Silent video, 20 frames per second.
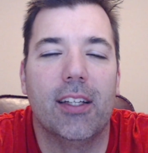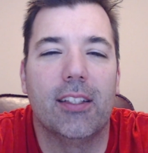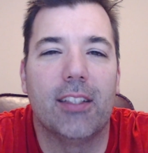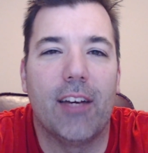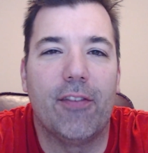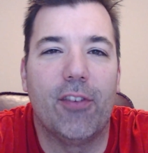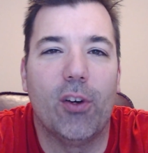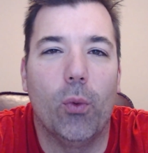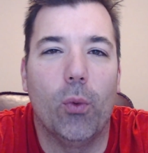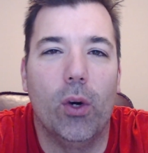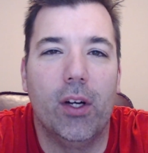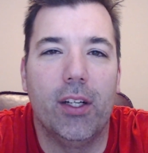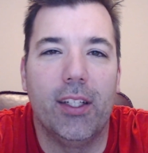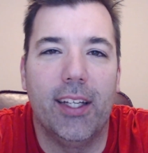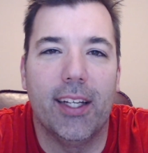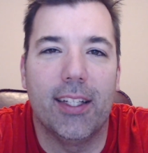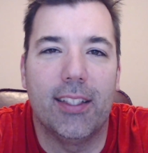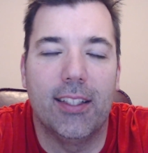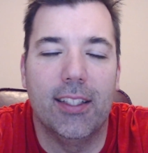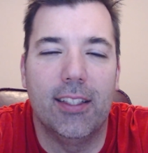everyone
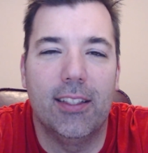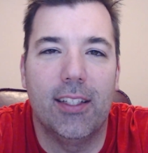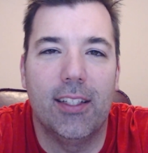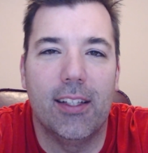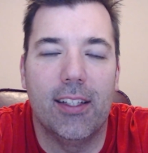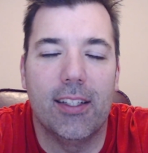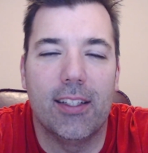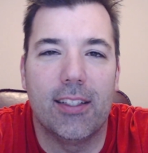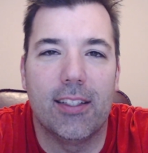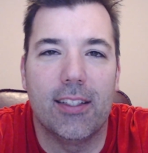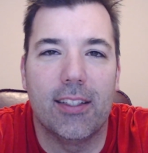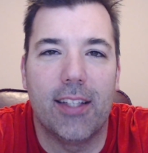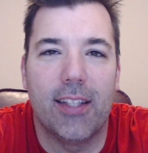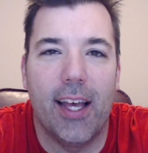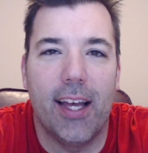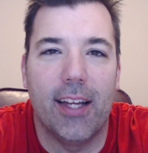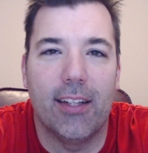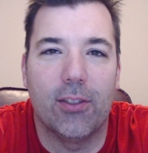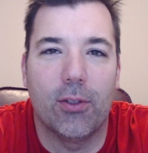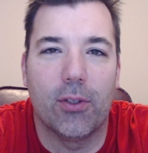gets into this, is
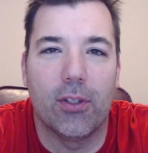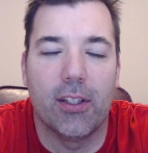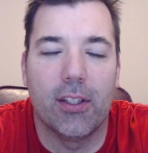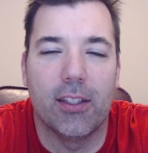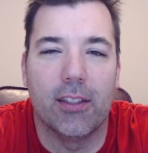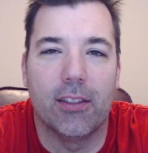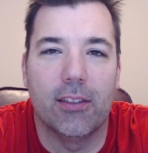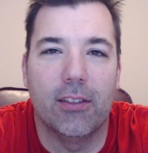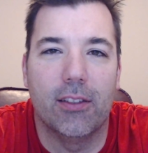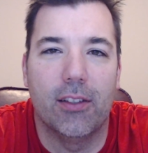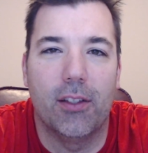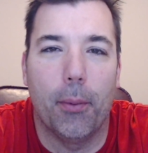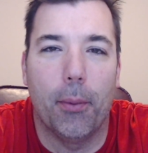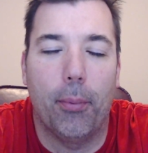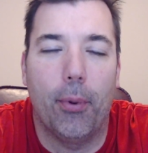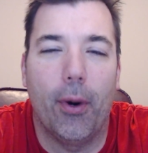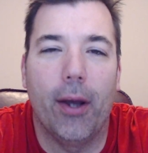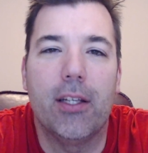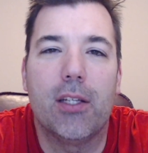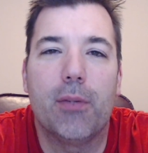that sort of the
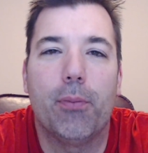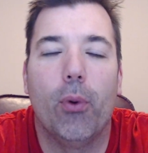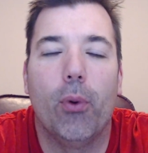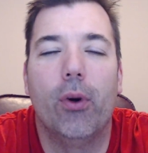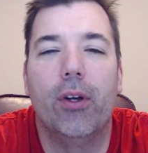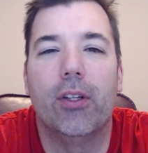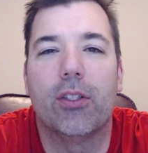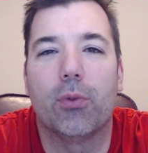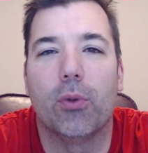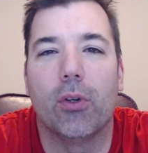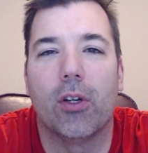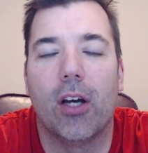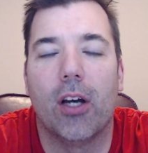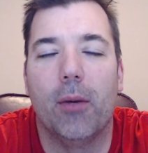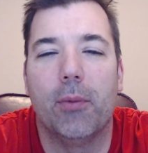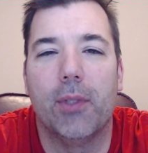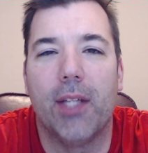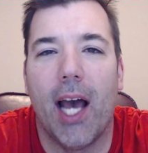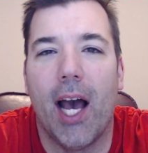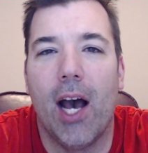price points will
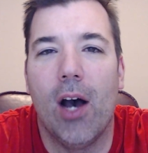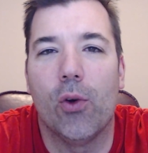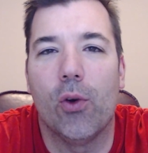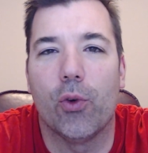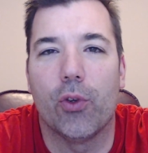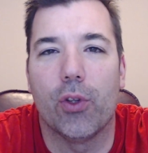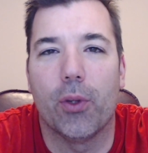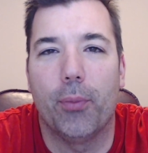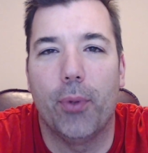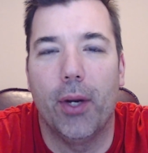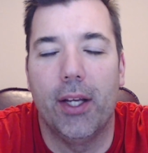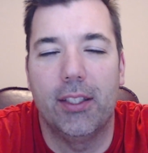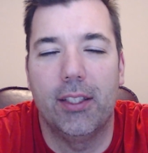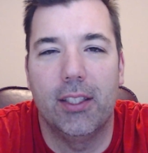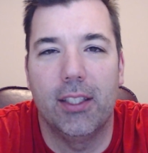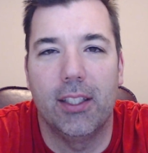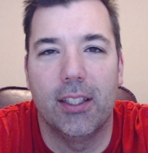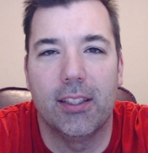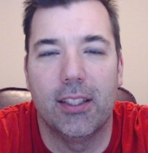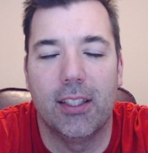come down, or the
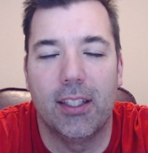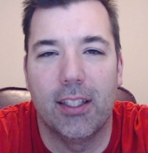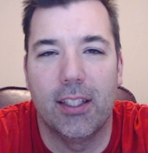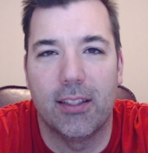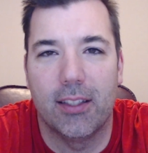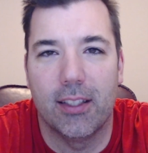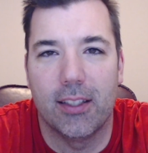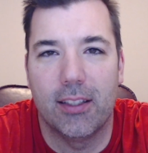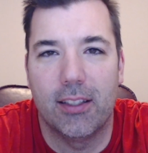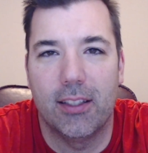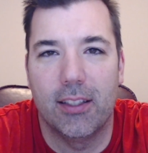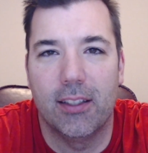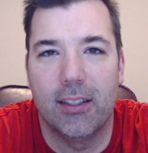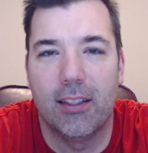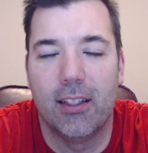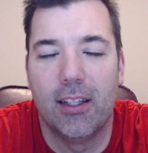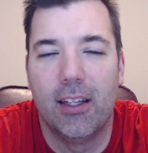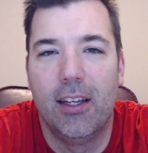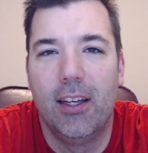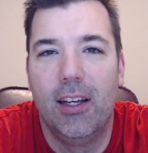pricing isn't consistent.
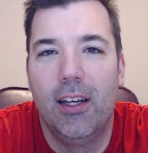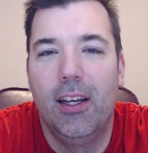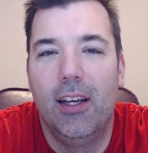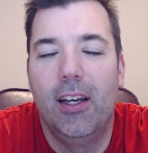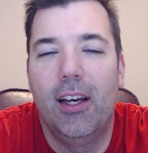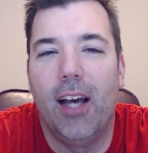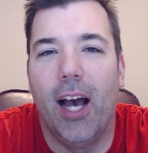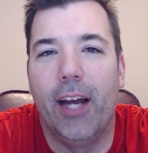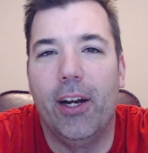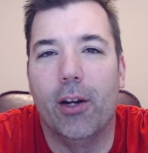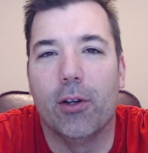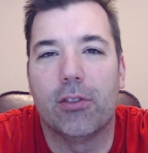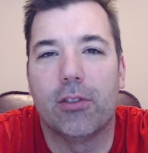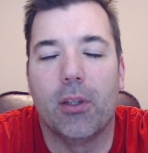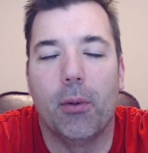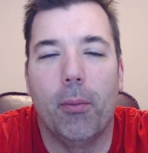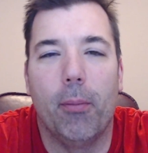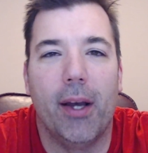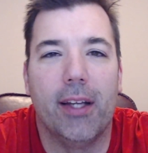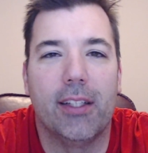I know
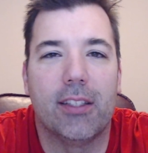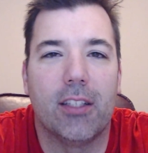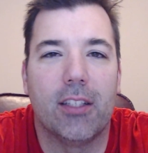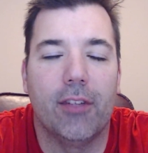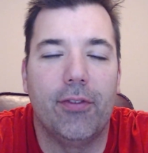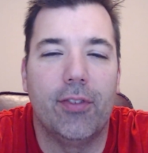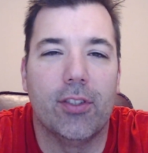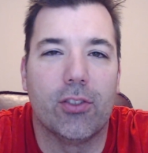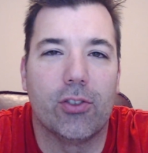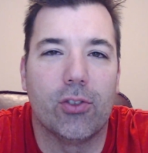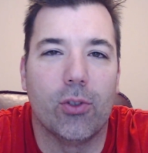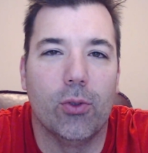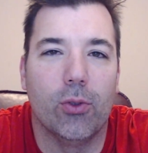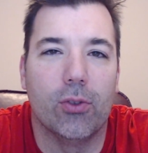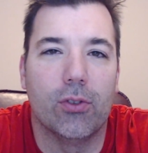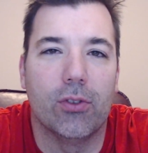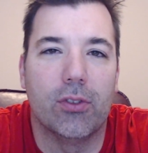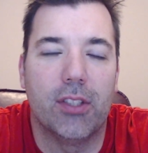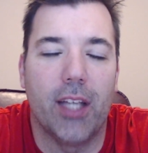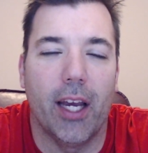some of my stuff is
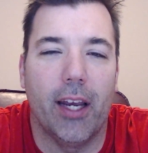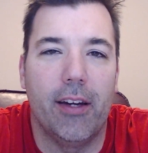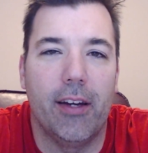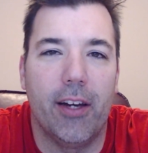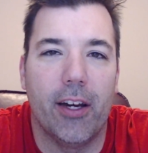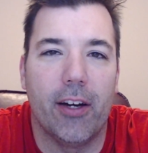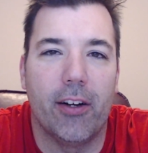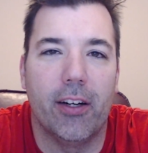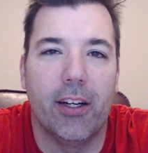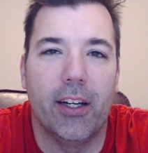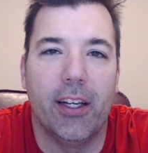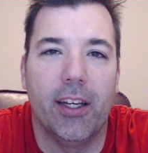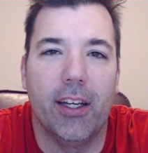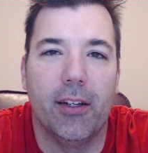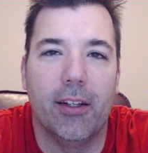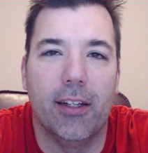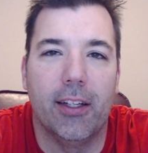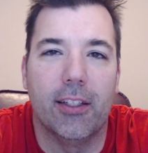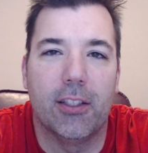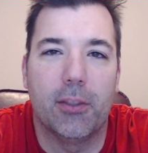sold secondary,
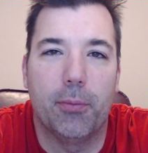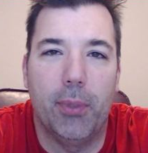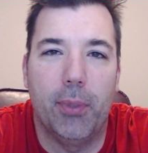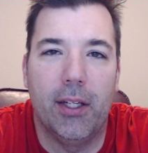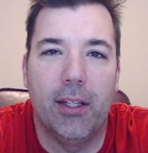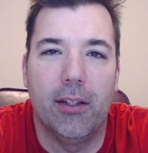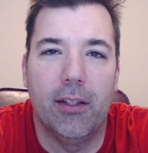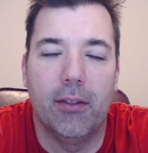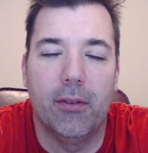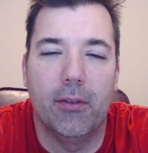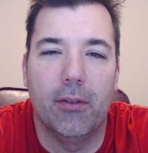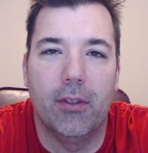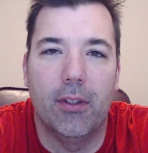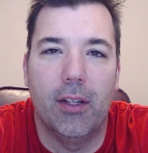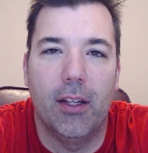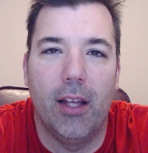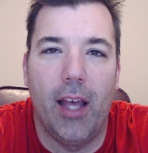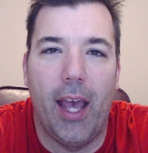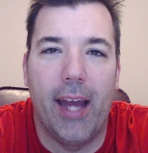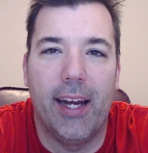and it's been
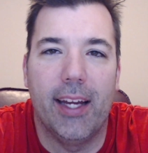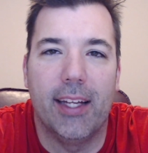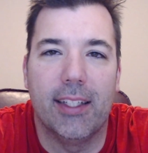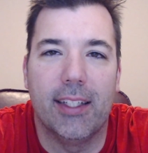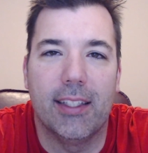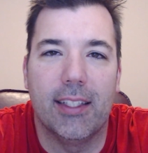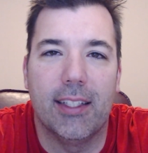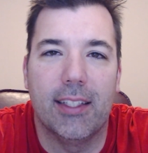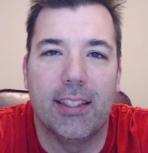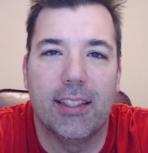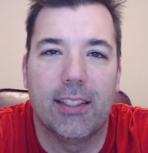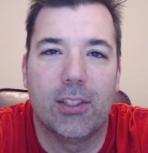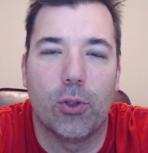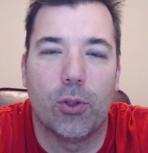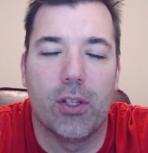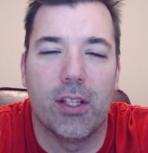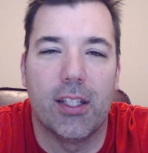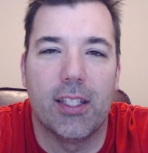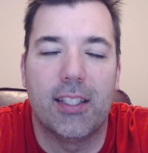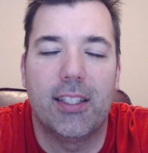at a sort
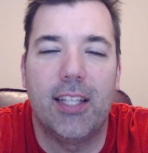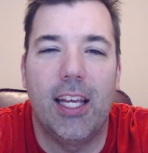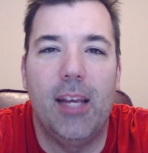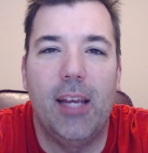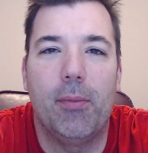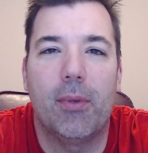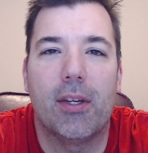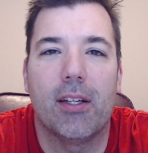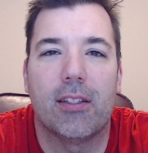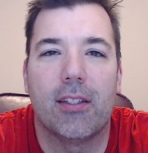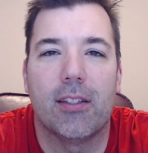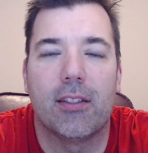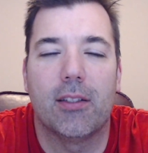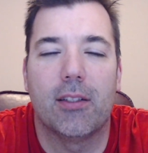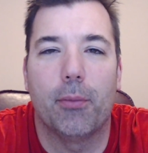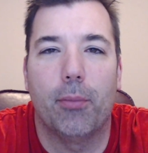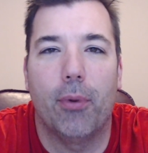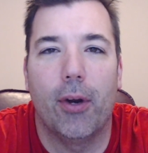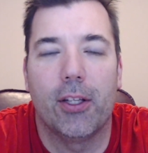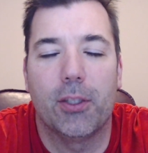of the same
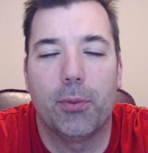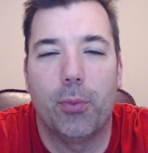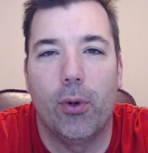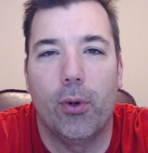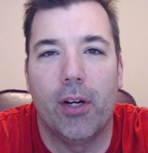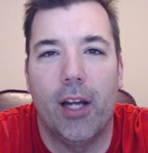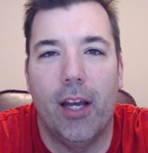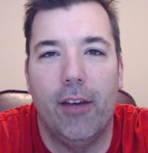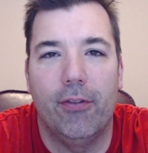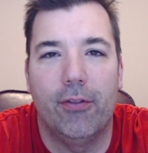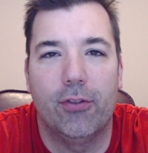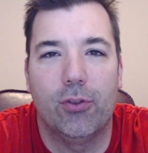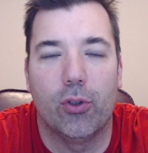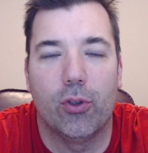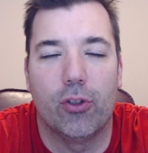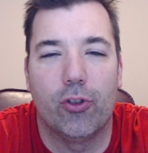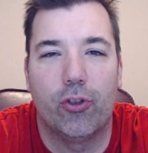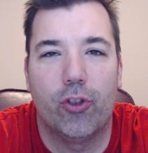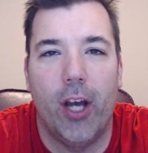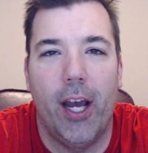consistent price point. I've sort
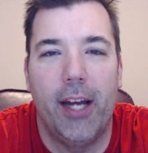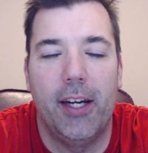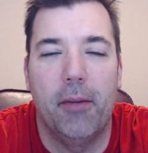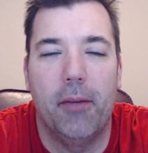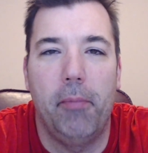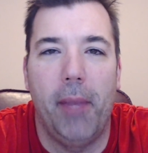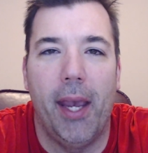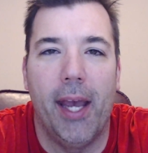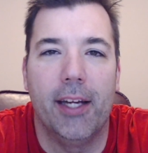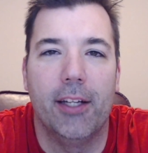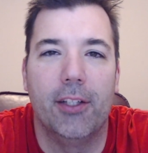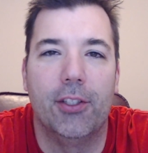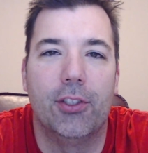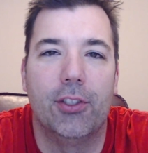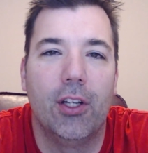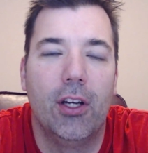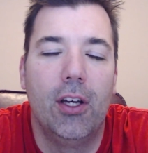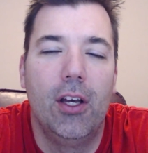of tried to manage